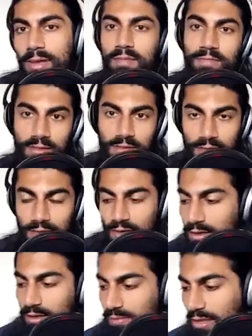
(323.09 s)
In the
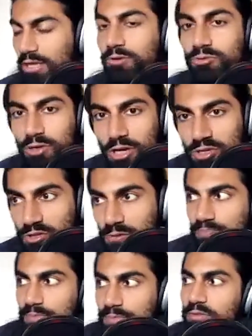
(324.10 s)
Hindu
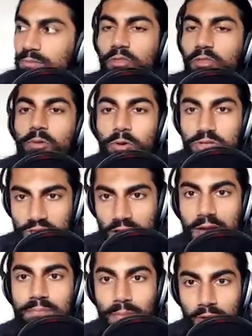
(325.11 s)
tradition, the mother would
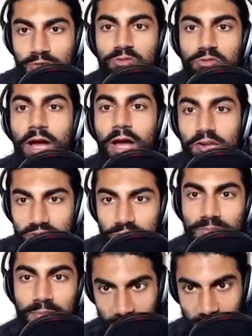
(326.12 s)
chant mantras while
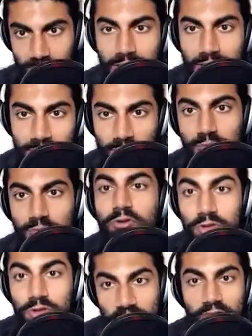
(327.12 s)
she's making the food,
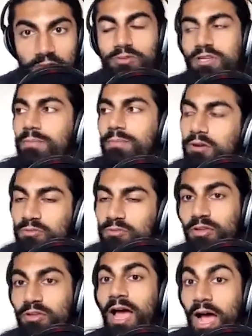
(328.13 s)
or the chef will chant mantras,